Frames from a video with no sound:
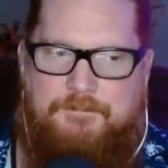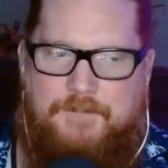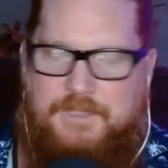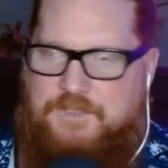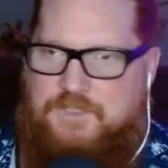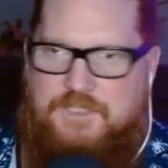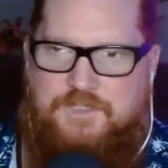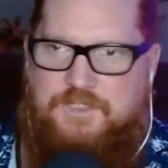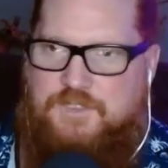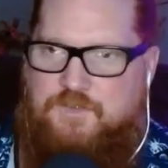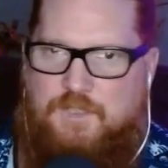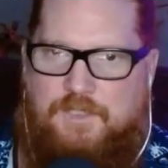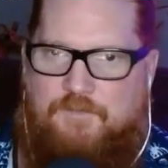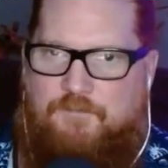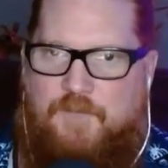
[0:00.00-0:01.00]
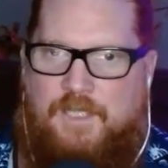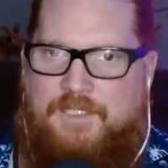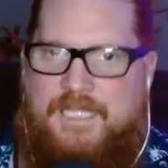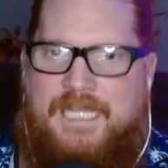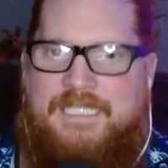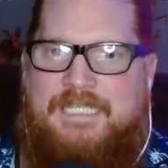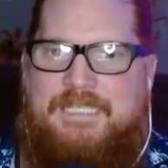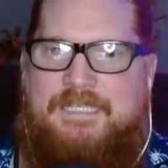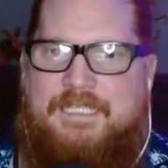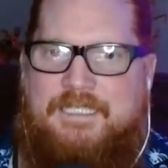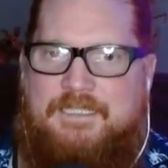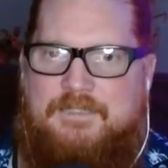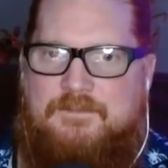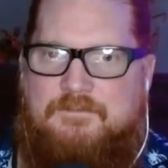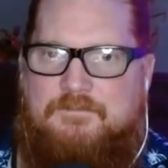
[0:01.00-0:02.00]
Like she's just trying to find
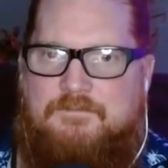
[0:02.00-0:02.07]
anything.